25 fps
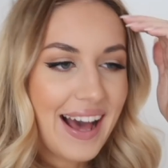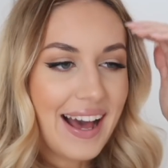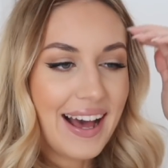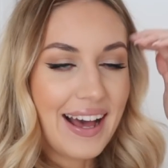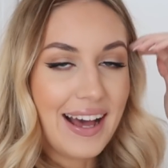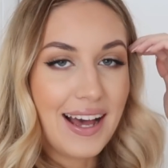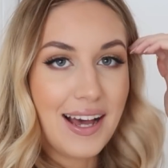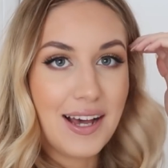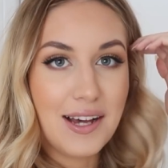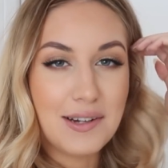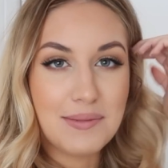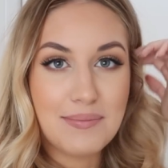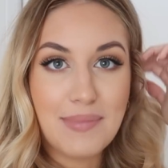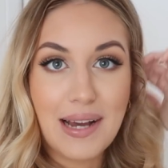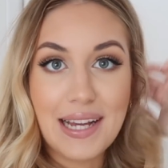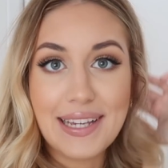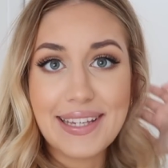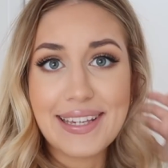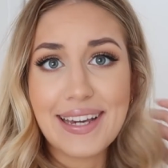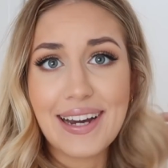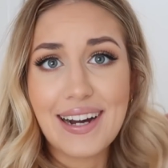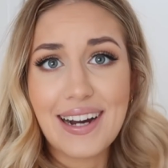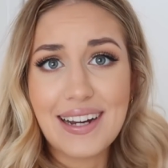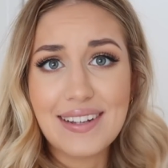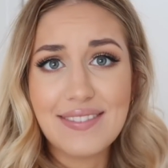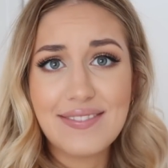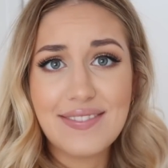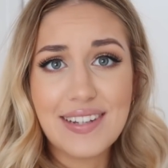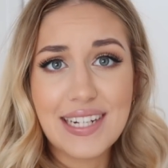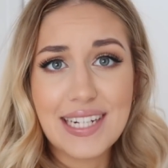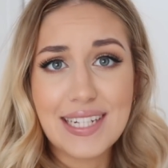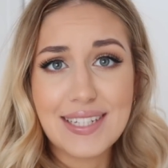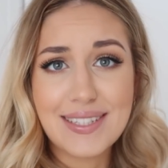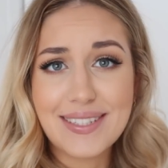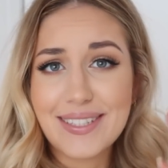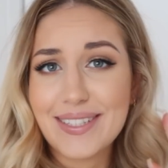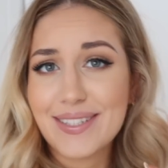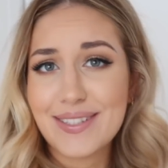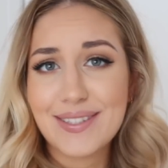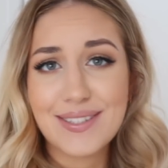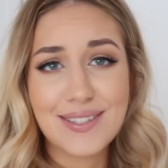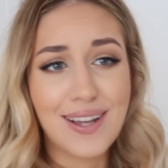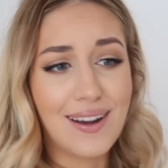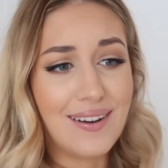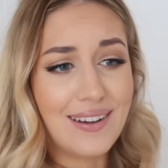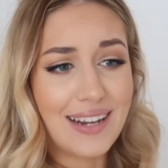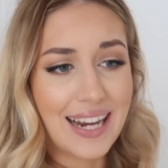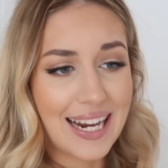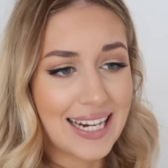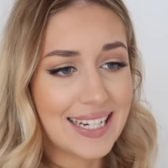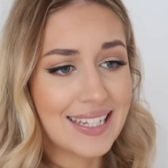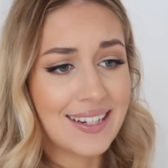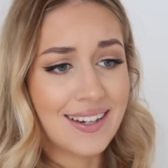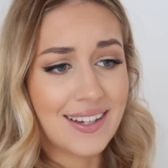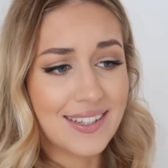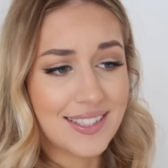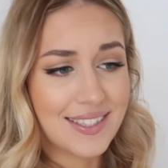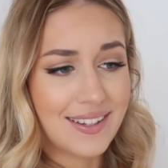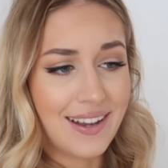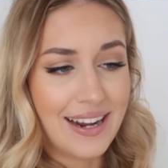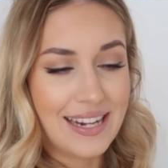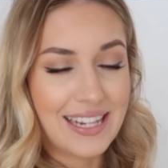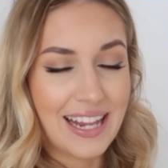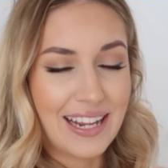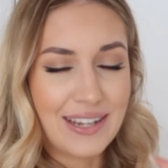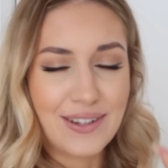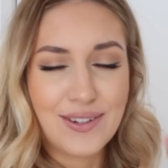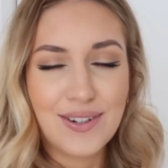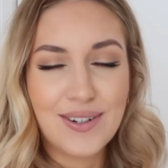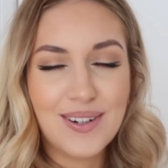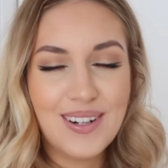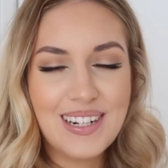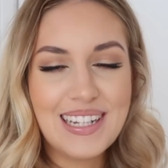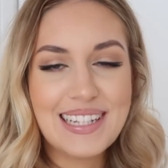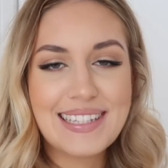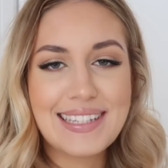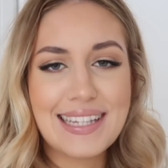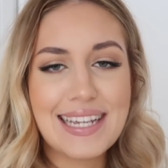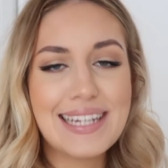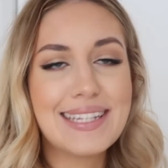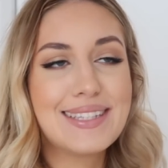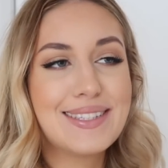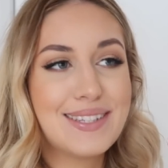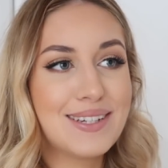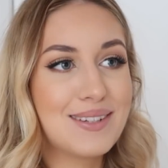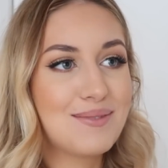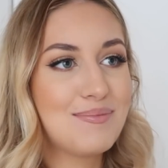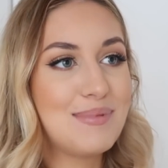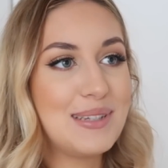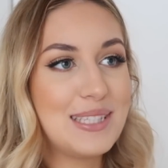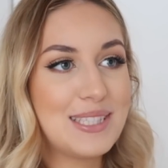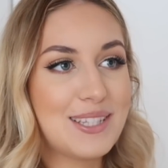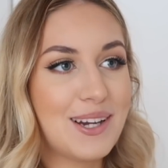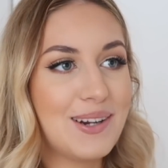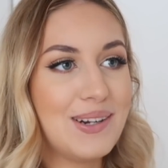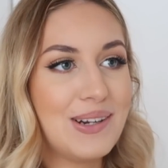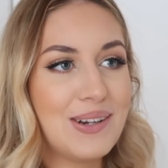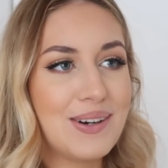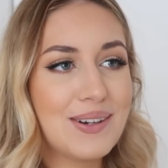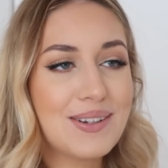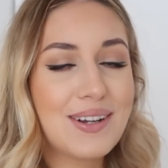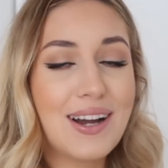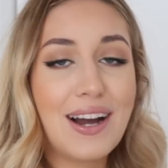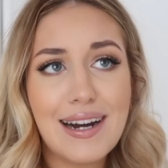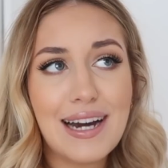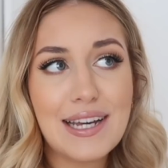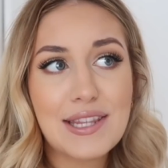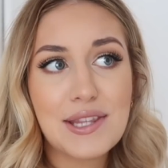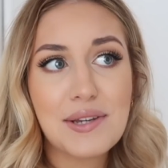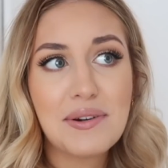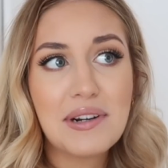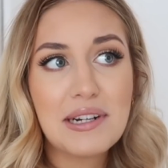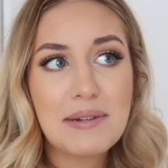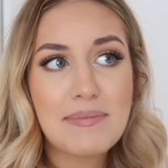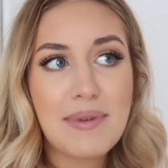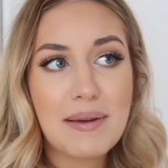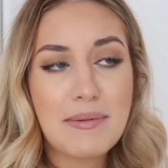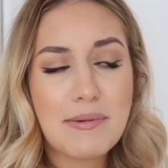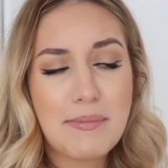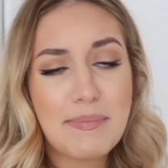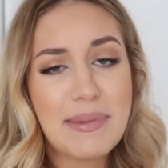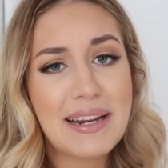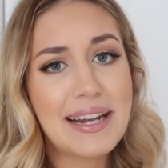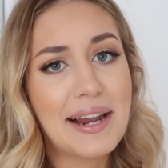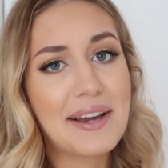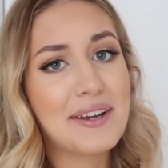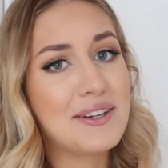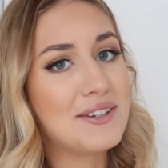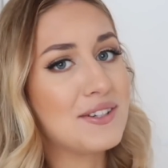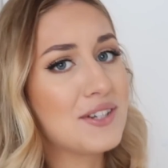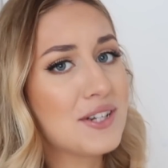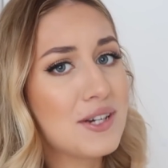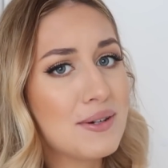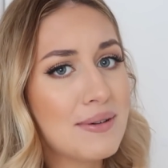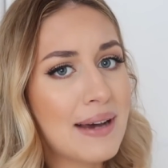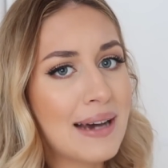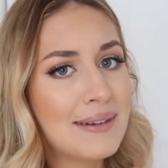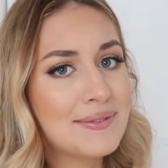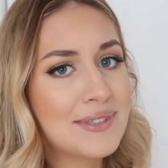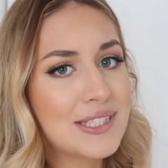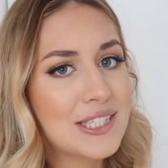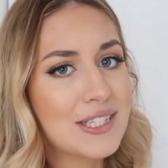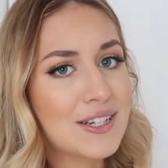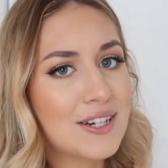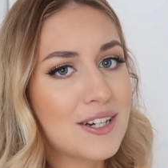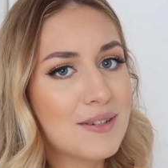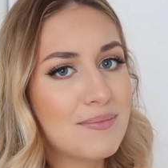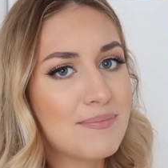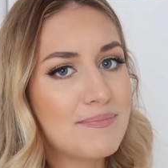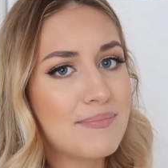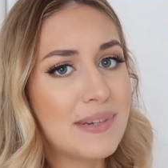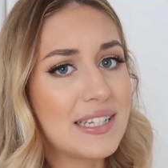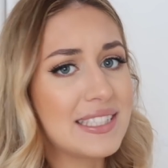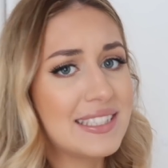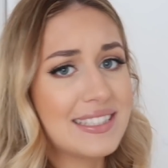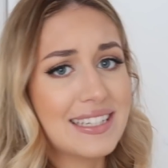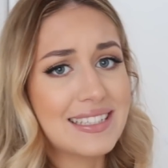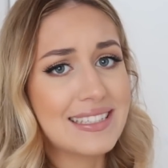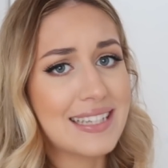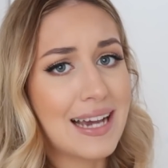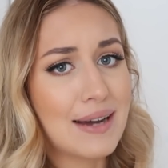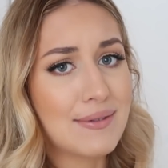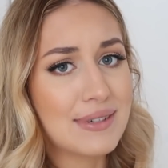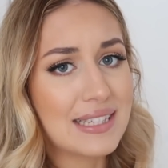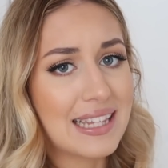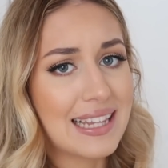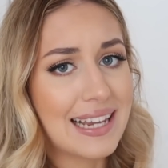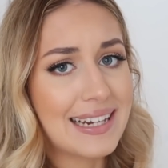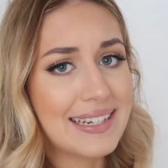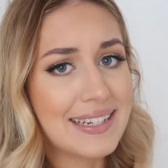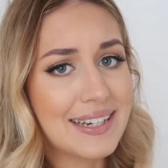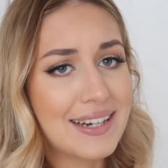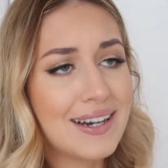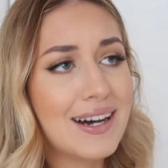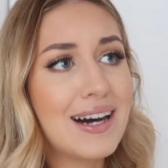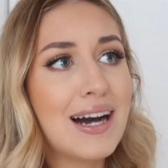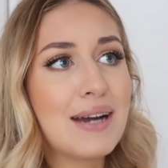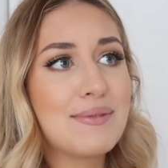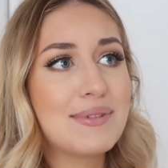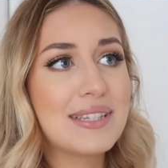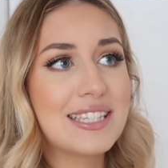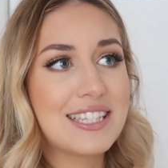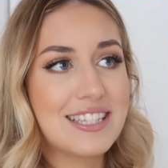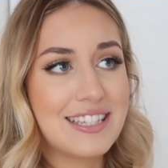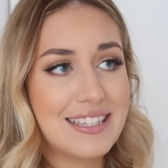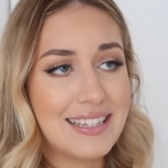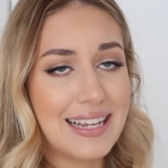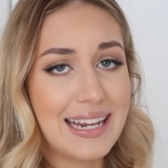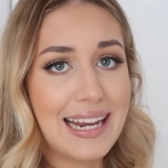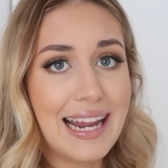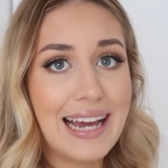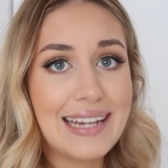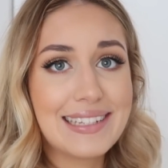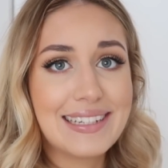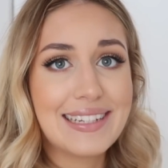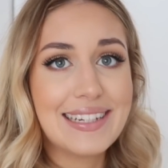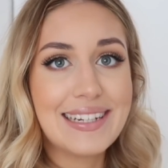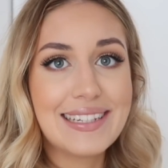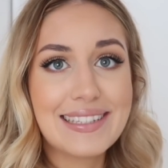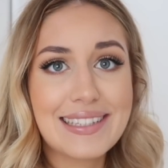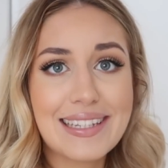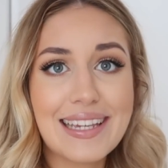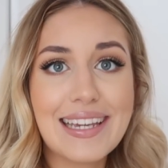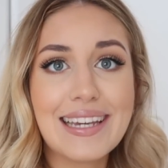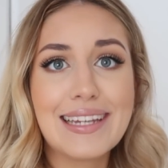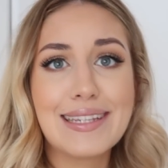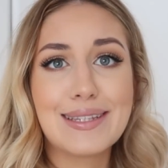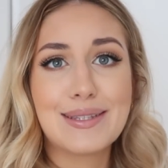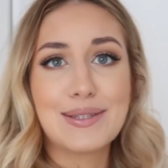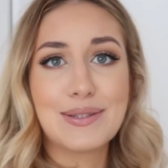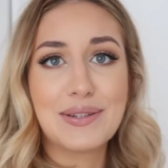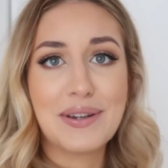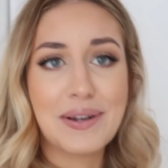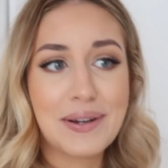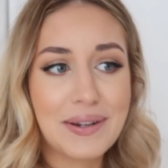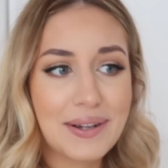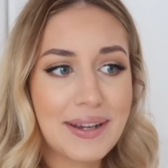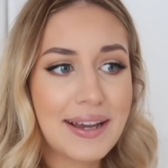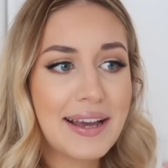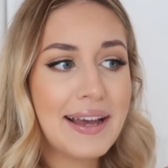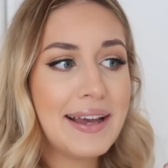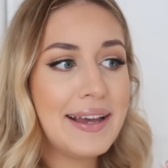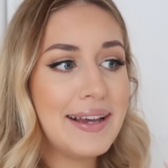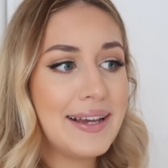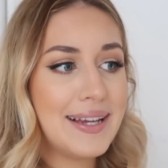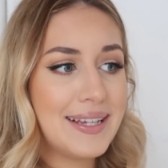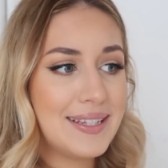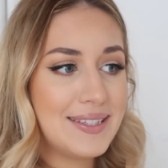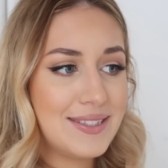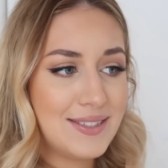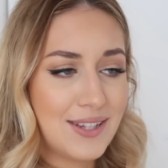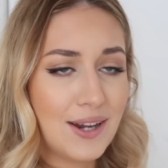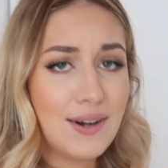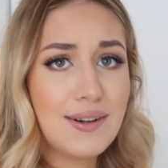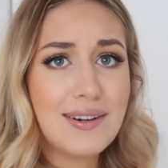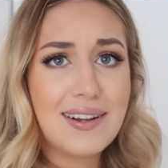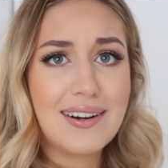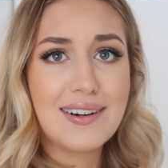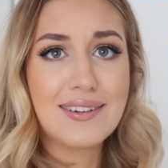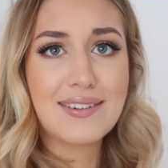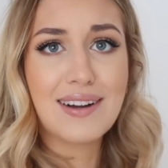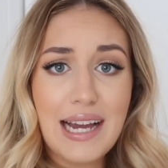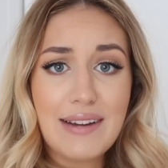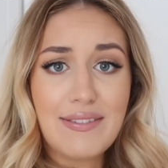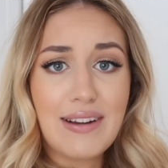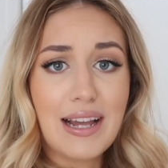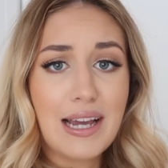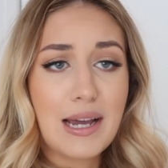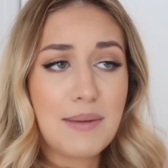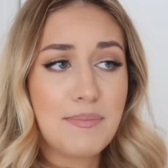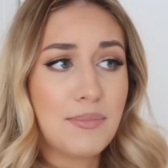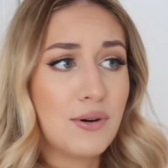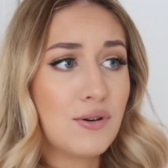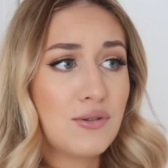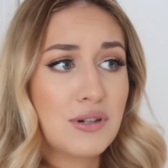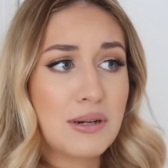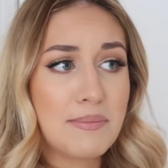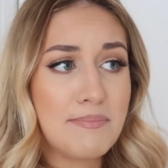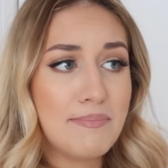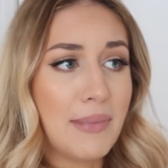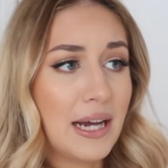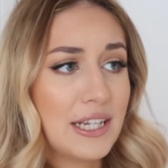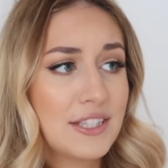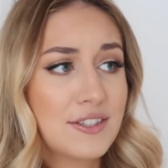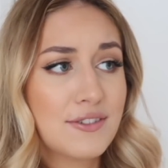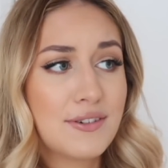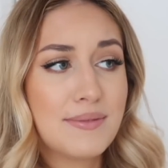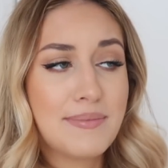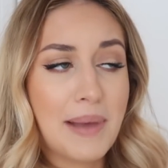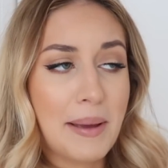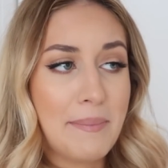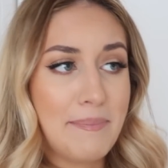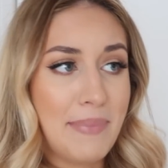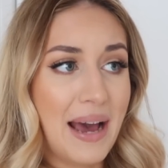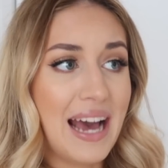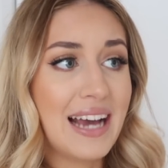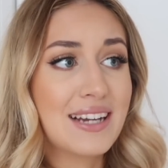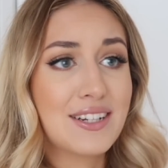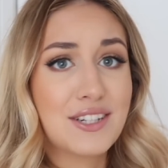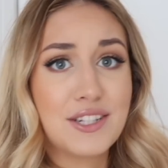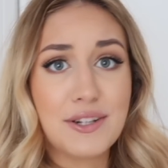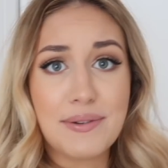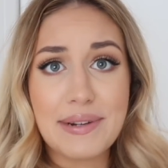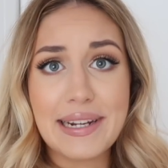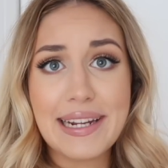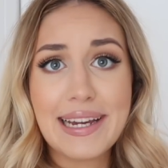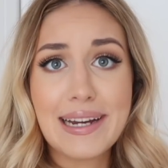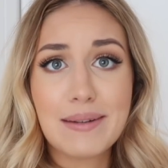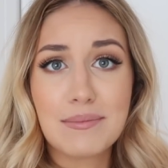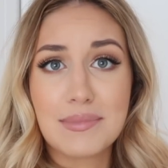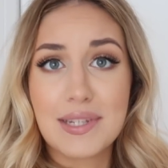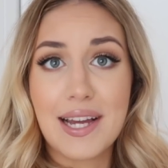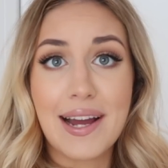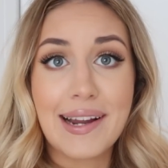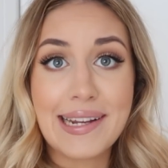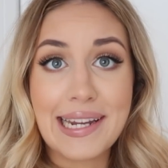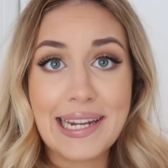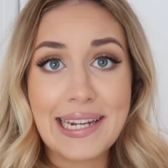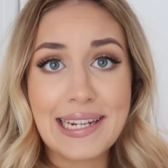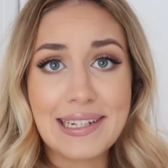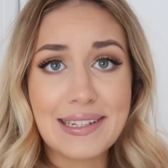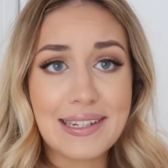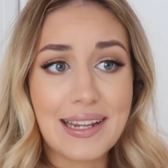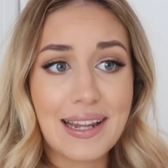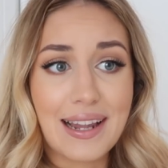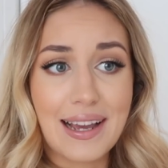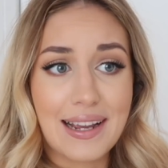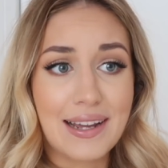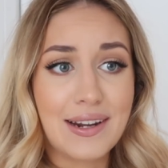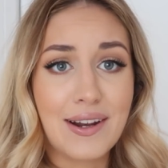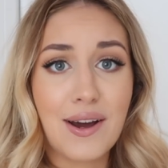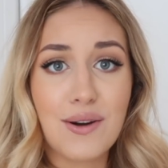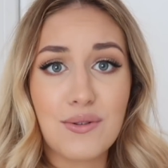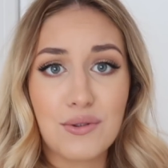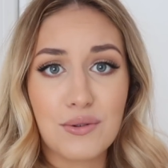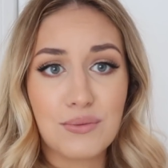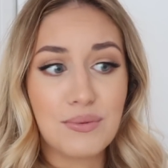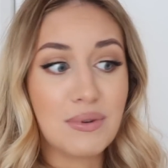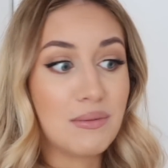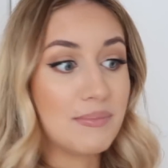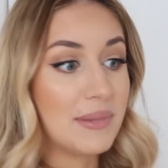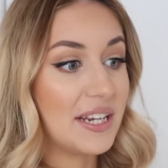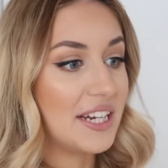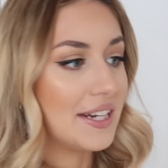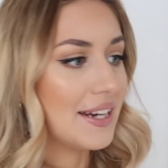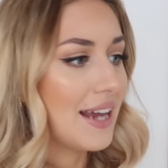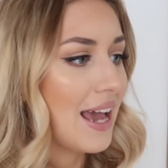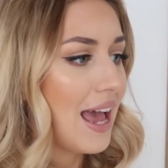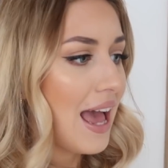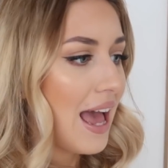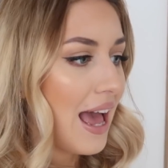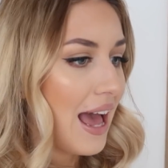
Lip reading: Yeah, I finished so late last night. Like, honestly, it took me so long. I thought it'd maybe be like a 2-hour job, but 6 hours later, I was still at it. It took so long. I feel like I pulled a muscle in my back doing it. I'm turning into like an old woman.